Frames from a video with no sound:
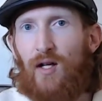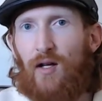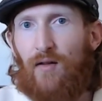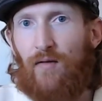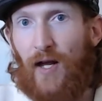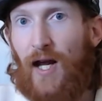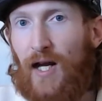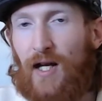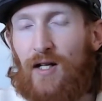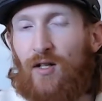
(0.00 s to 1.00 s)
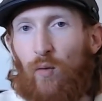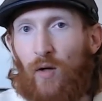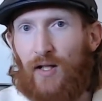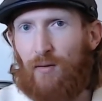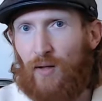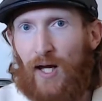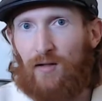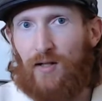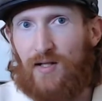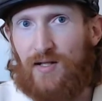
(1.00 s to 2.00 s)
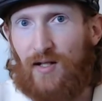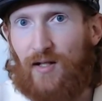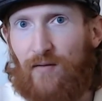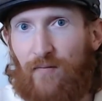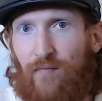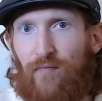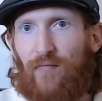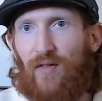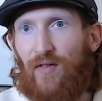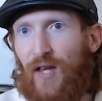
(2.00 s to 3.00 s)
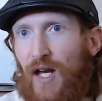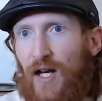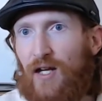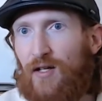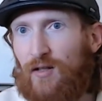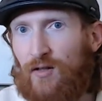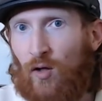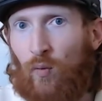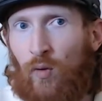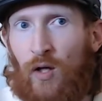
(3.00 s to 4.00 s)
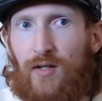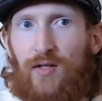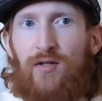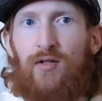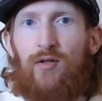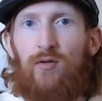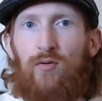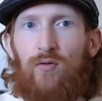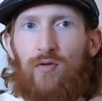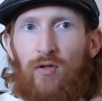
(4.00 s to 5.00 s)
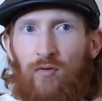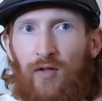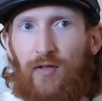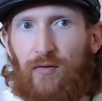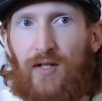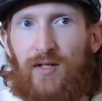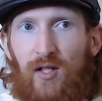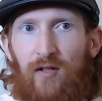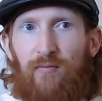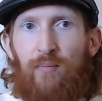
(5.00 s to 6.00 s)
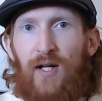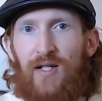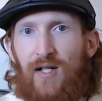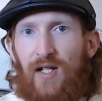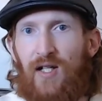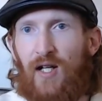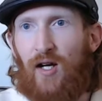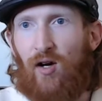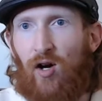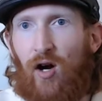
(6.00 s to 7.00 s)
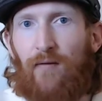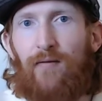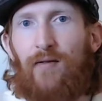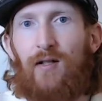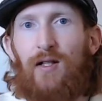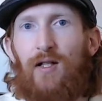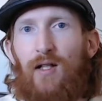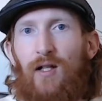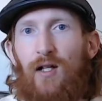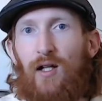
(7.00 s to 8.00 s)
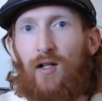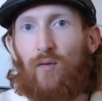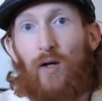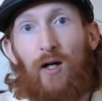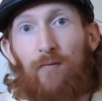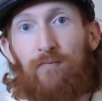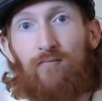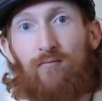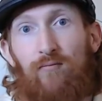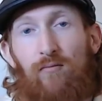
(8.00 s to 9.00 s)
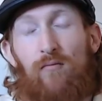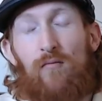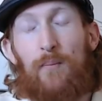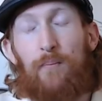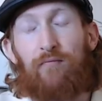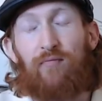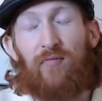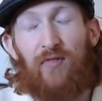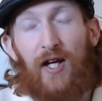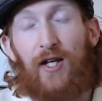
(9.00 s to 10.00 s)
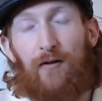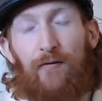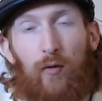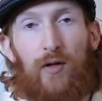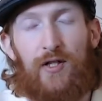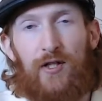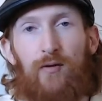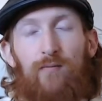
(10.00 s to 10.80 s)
They don't want to get blacklisted. They don't want to run the risk of pissing EA off. Well, they can afford to.